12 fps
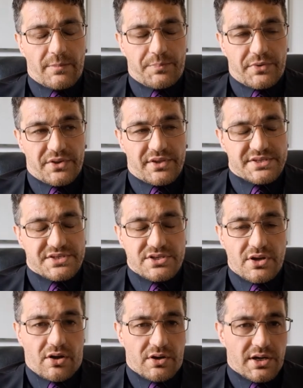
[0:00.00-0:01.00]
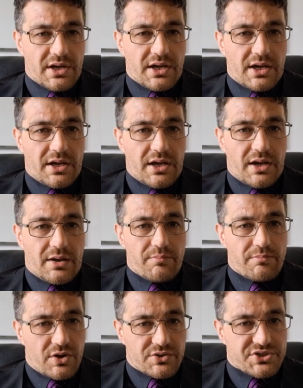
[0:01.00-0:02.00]
But there's not
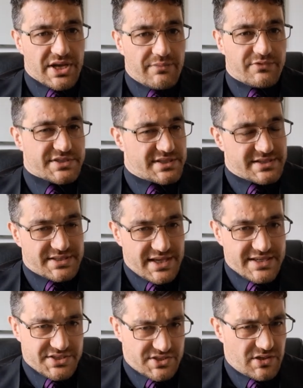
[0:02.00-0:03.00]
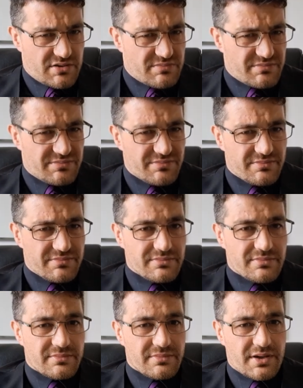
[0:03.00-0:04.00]
much emphasis. There's some
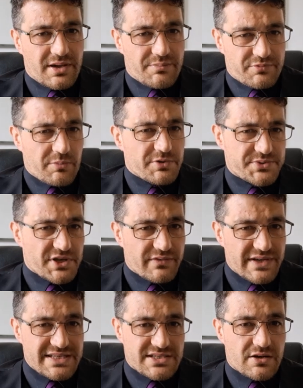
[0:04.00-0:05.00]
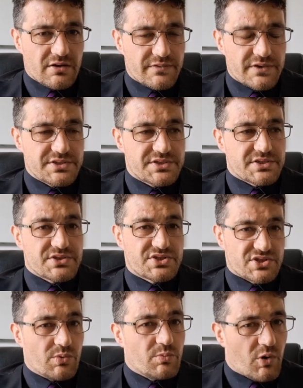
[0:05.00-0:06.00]
problem solving is covered
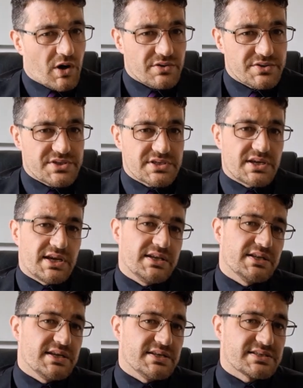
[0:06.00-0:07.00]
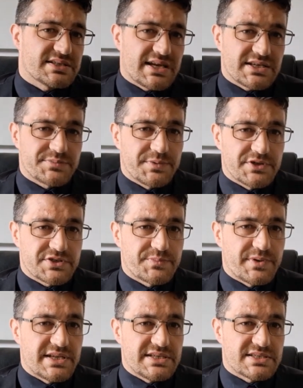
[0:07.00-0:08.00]
somewhat in these textbooks,
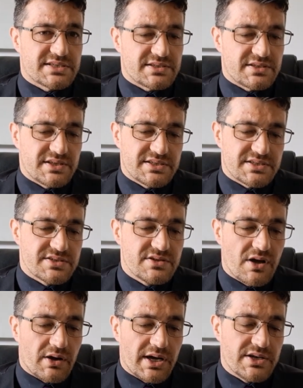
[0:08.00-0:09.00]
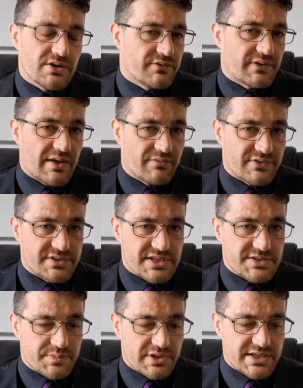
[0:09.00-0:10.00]
but there's not enough
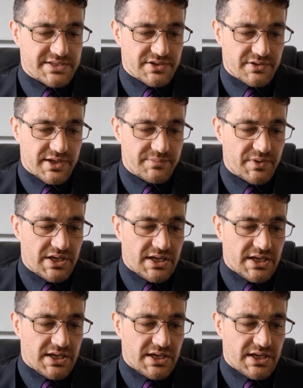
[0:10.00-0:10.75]
emphasis placed on it.